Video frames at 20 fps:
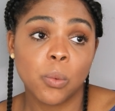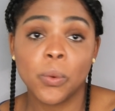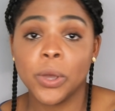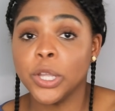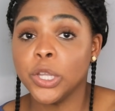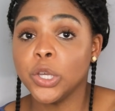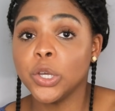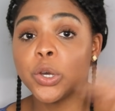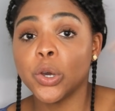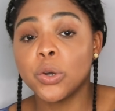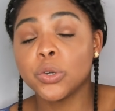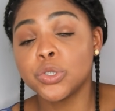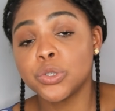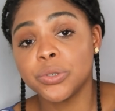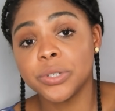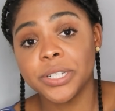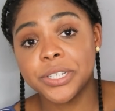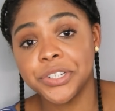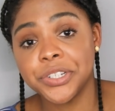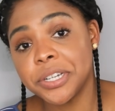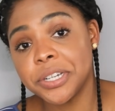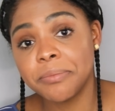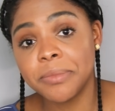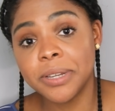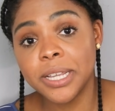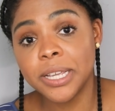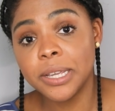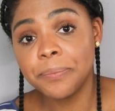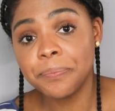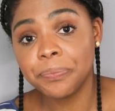when you go through the
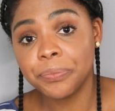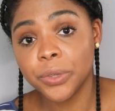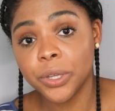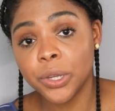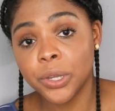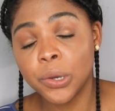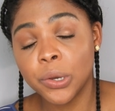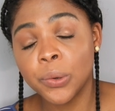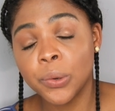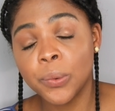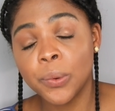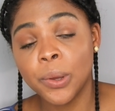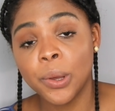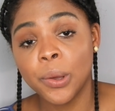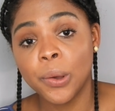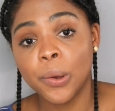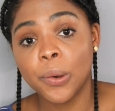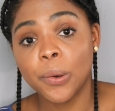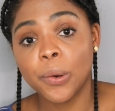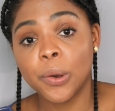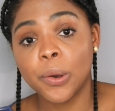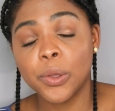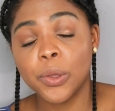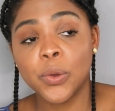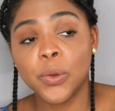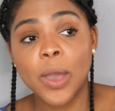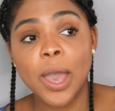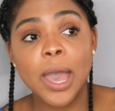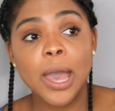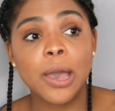chimney, you know, or
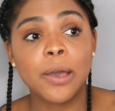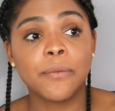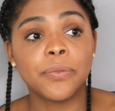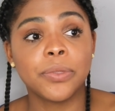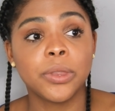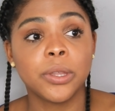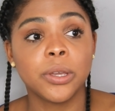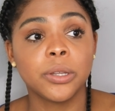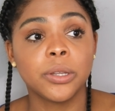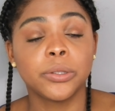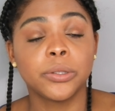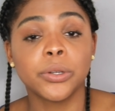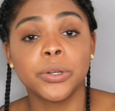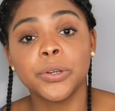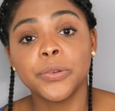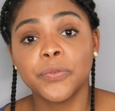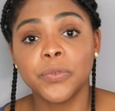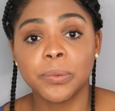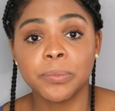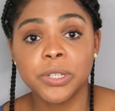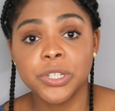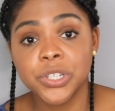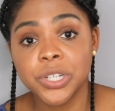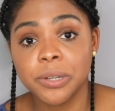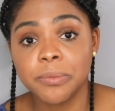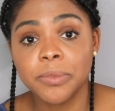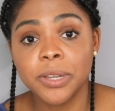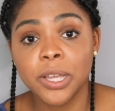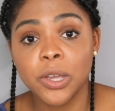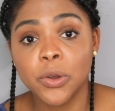you have the dirt from the
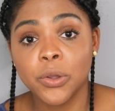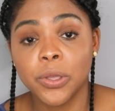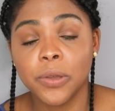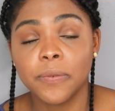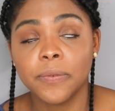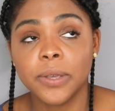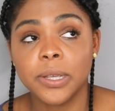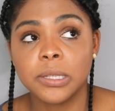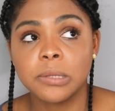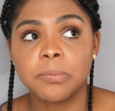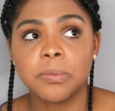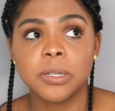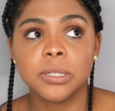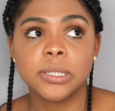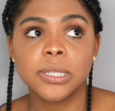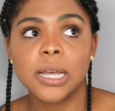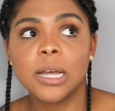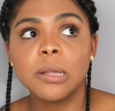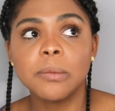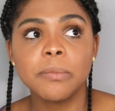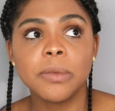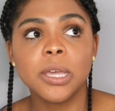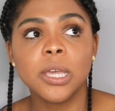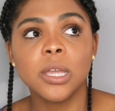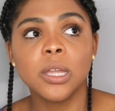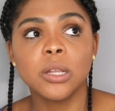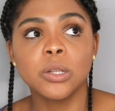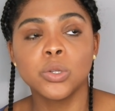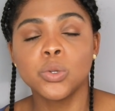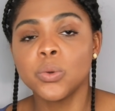chimney on your face. But tell
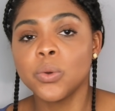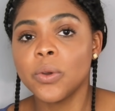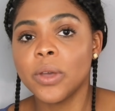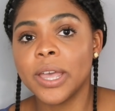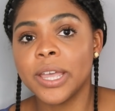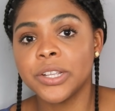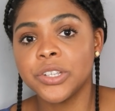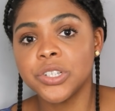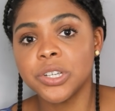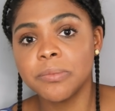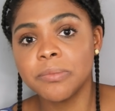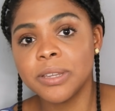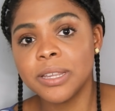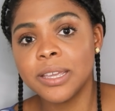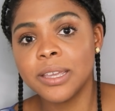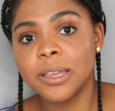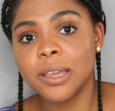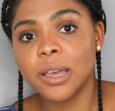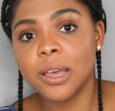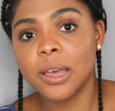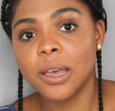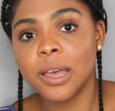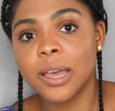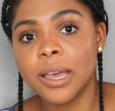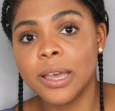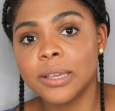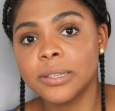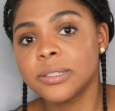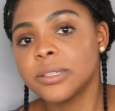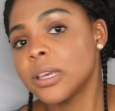me, do a chimney
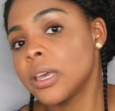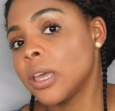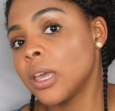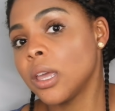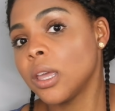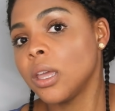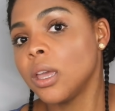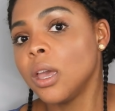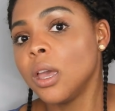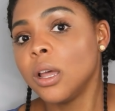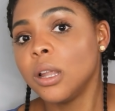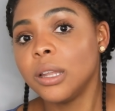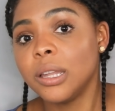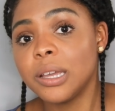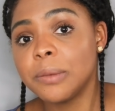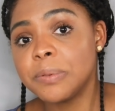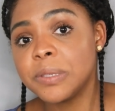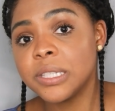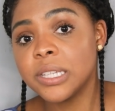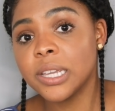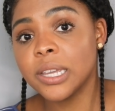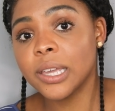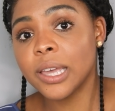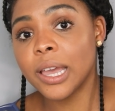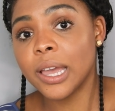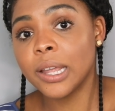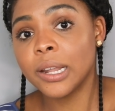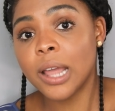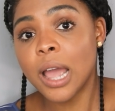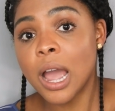has a
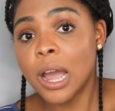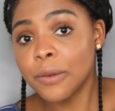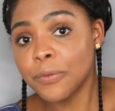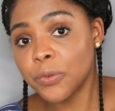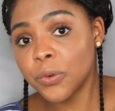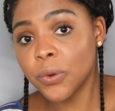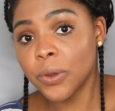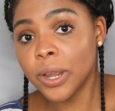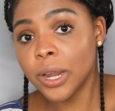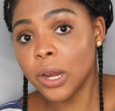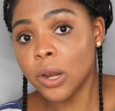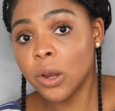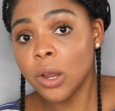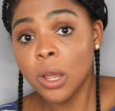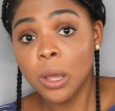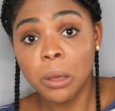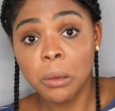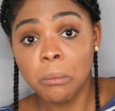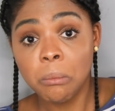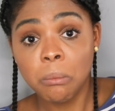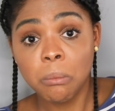lipstick and afro hair